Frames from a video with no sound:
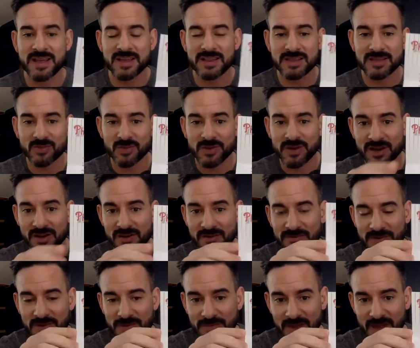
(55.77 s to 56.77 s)
this one here
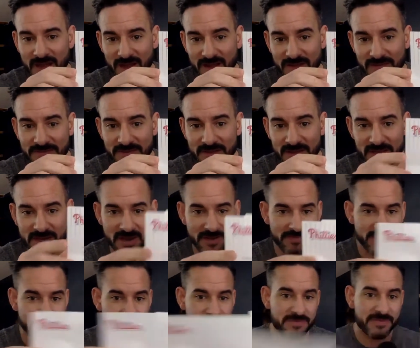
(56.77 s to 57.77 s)
from the
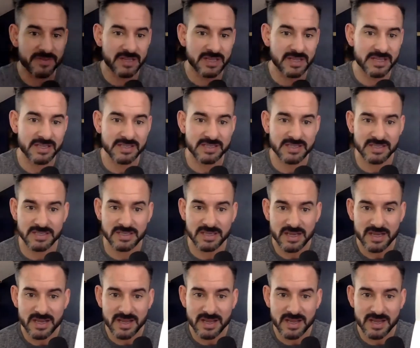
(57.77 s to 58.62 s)
Philadelphia Phillies, and